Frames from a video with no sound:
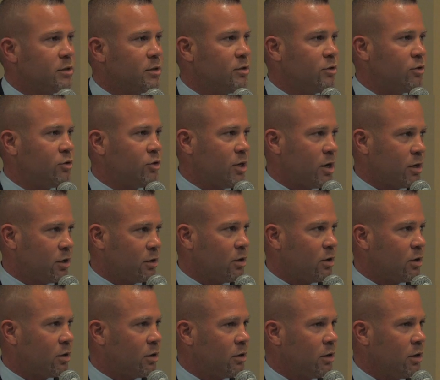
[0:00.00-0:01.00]
it's a check
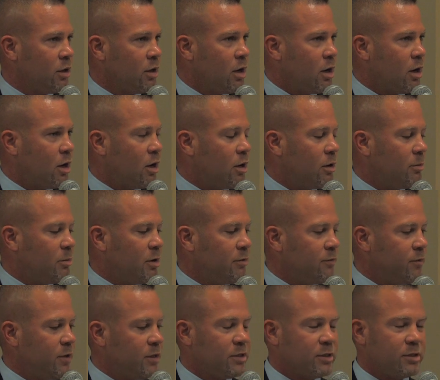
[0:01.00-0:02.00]
card,
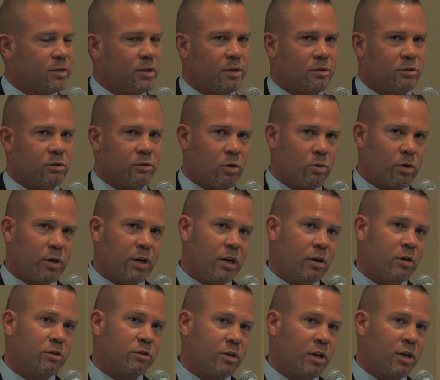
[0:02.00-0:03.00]
and Visa sets lower
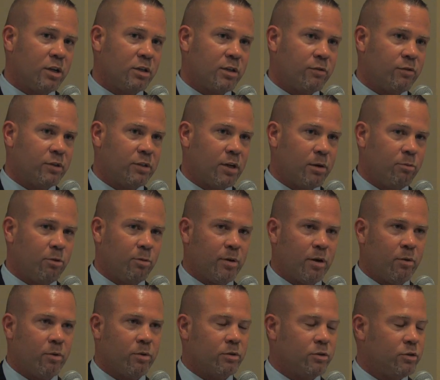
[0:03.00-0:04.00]
interchange every time you
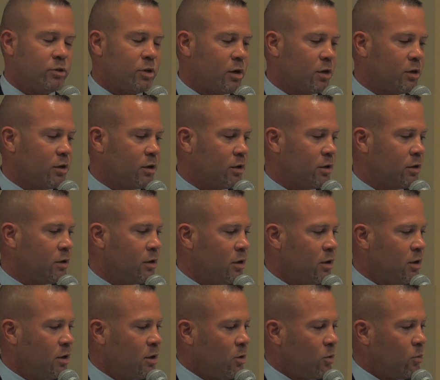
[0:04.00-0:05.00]
pay with a check card.
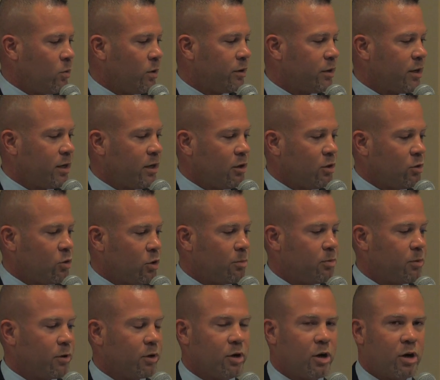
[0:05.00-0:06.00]
With a
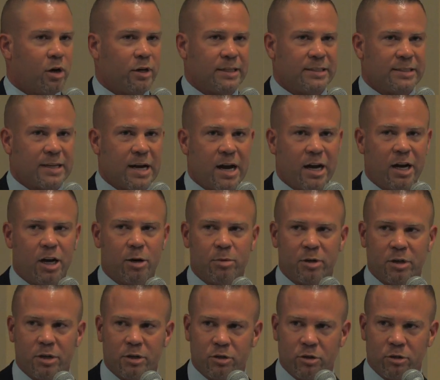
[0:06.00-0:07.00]
corporate card, it's higher
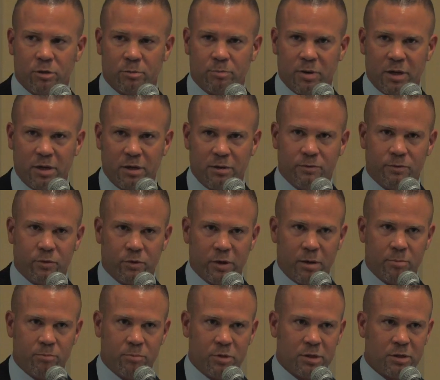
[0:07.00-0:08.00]
because you're paying for
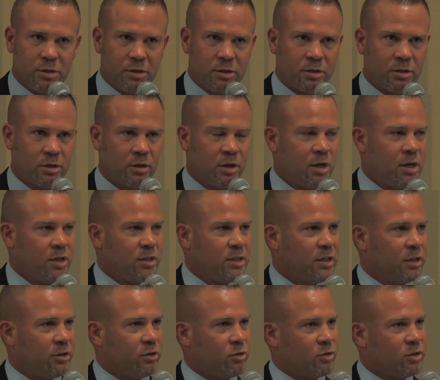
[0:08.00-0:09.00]
that business to
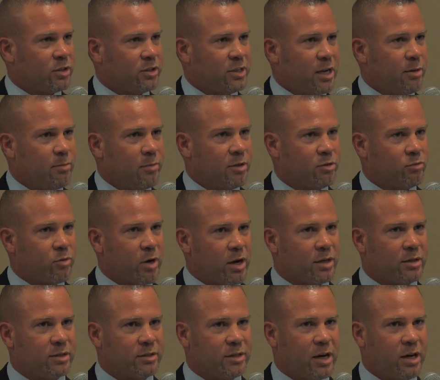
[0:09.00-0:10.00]
get their statements
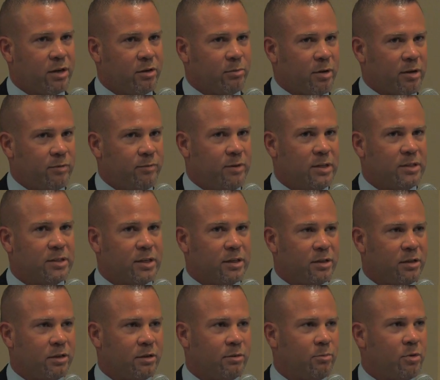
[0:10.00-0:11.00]
reconciled by Visa at
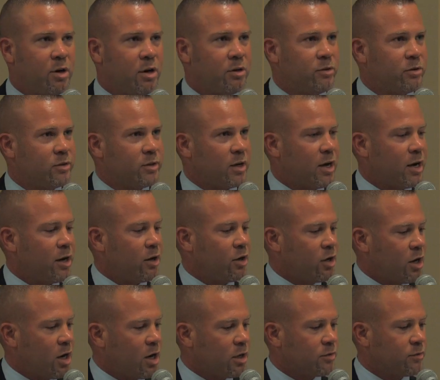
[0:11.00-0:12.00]
the end of the month. There's a higher
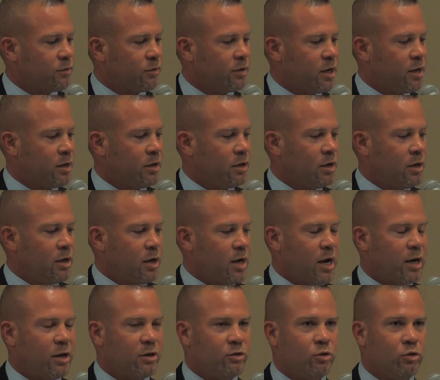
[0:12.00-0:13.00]
cost for that
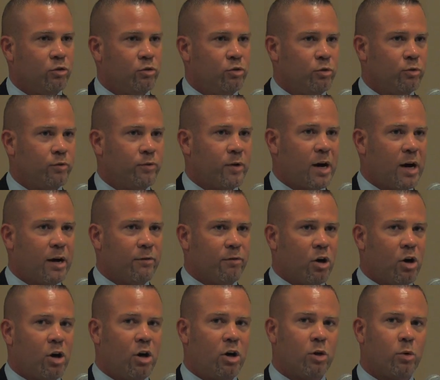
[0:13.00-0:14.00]
at a 2.25
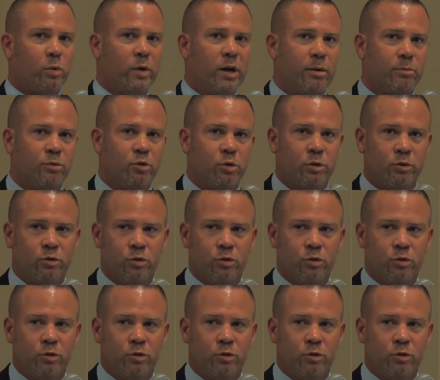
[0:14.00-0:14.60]
all the way up to a